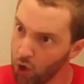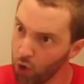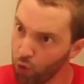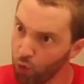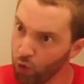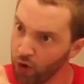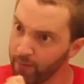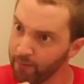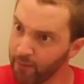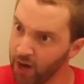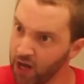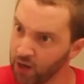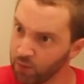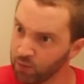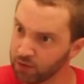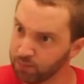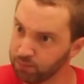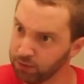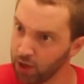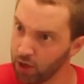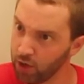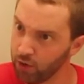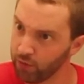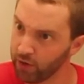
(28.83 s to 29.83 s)
One mind was
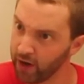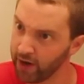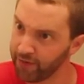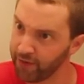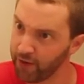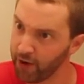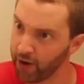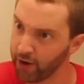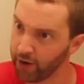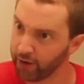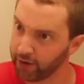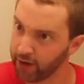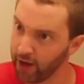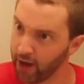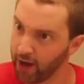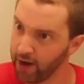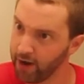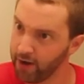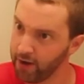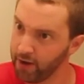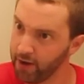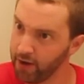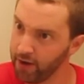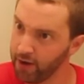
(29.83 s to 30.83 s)
blown right there,
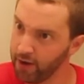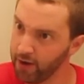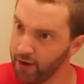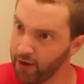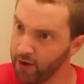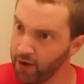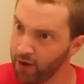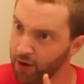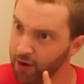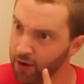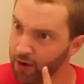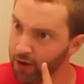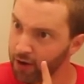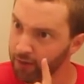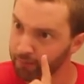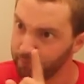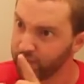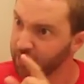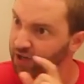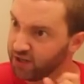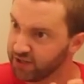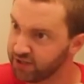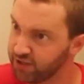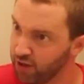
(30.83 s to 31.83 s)
okay?
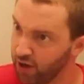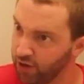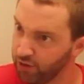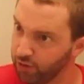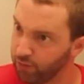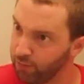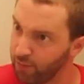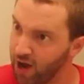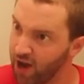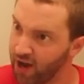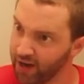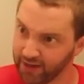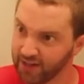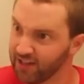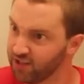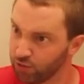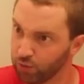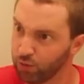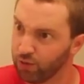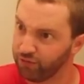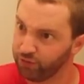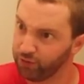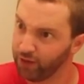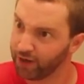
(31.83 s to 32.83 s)
Because the other mind is
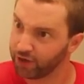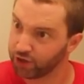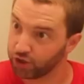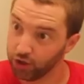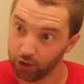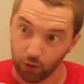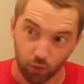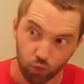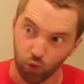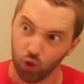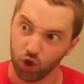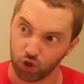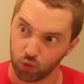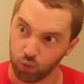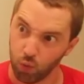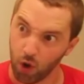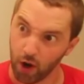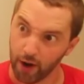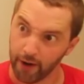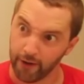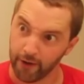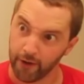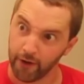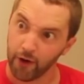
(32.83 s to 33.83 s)
a reflection. Which
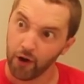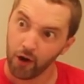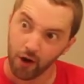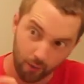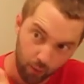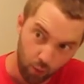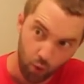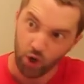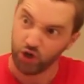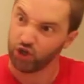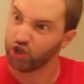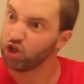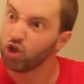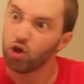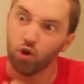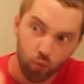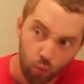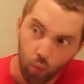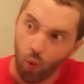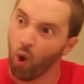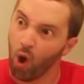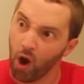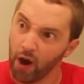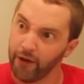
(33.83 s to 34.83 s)
one? Which
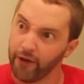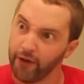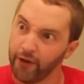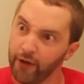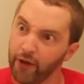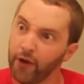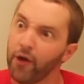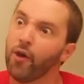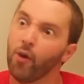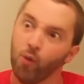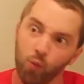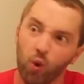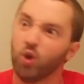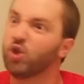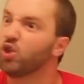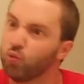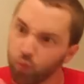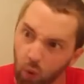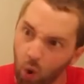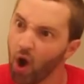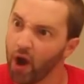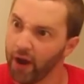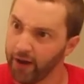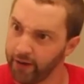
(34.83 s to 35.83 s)
one?
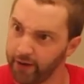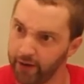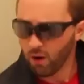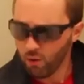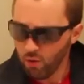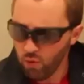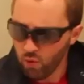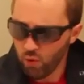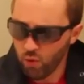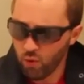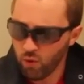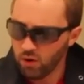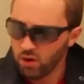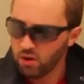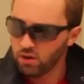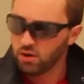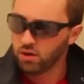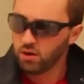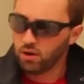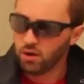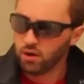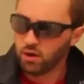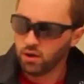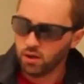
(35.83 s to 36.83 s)
Which one? Ooh!
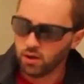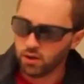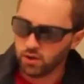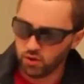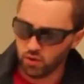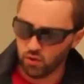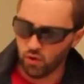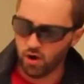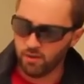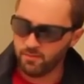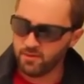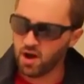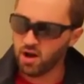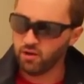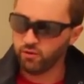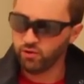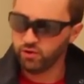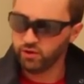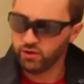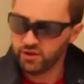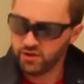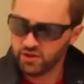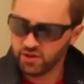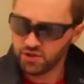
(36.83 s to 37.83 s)
You know, I'm not
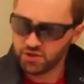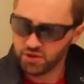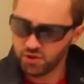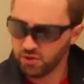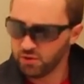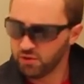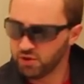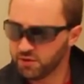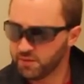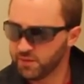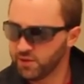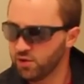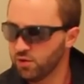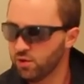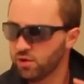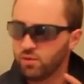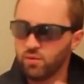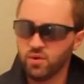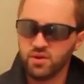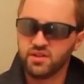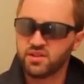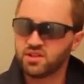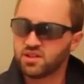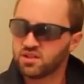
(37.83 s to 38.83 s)
really into dudes, but you are
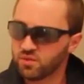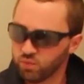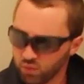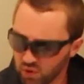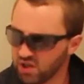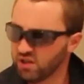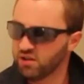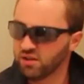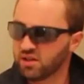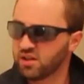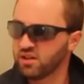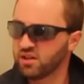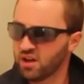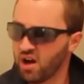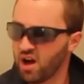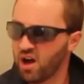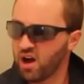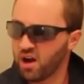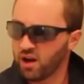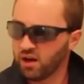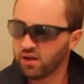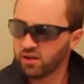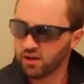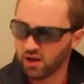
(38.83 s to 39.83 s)
one sweet looking
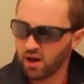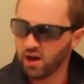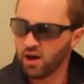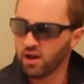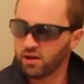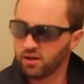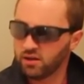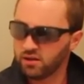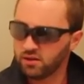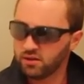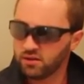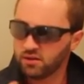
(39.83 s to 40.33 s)
guy, yeah.